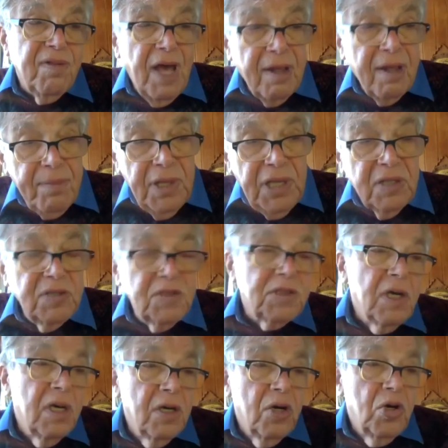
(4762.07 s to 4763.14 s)
And that
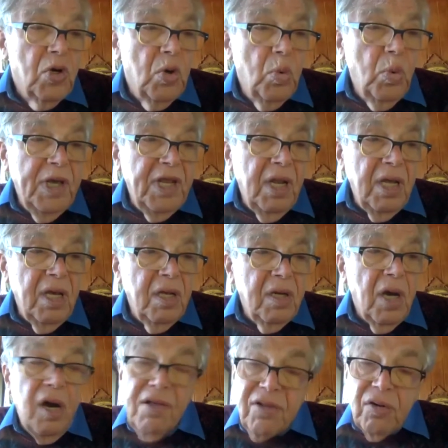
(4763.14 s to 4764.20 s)
means we
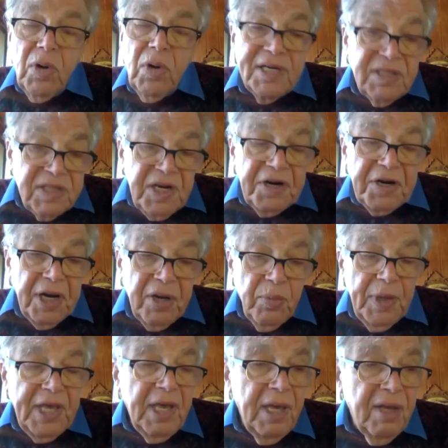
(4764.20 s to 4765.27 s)
need other criteria.
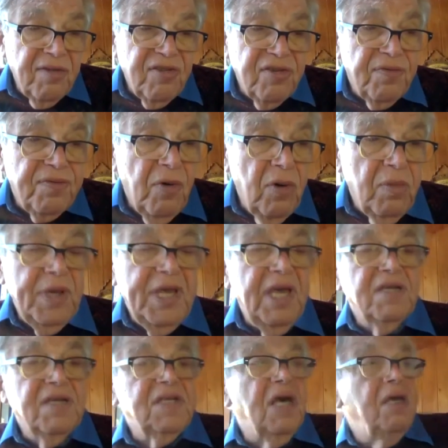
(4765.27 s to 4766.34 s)
We can't define, we
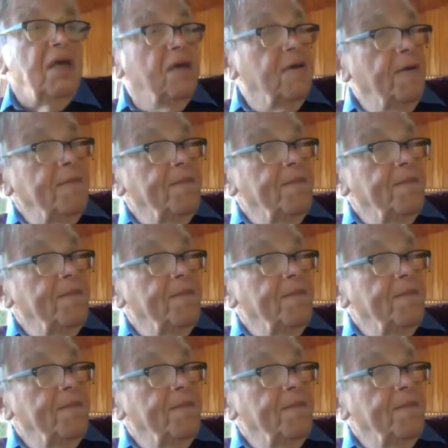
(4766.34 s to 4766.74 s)
can't say,